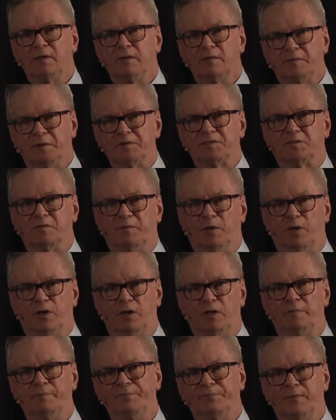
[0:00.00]
First of
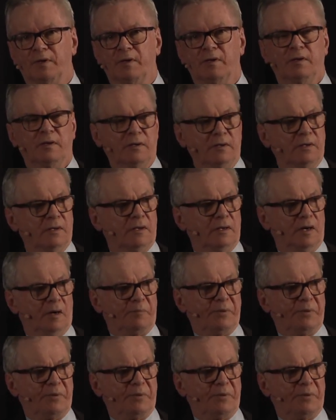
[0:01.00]
all, a